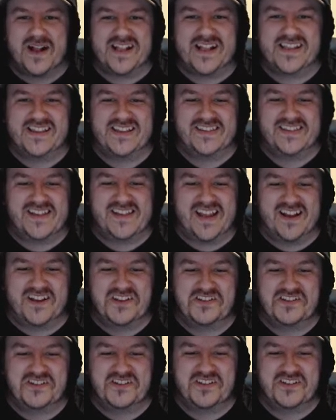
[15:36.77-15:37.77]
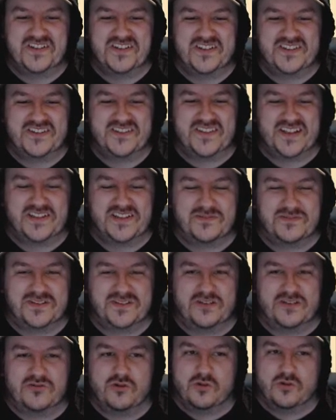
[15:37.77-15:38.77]
Back in the day, I used to think to
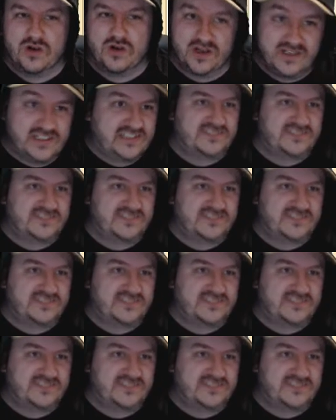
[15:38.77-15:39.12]
myself, "Oh, I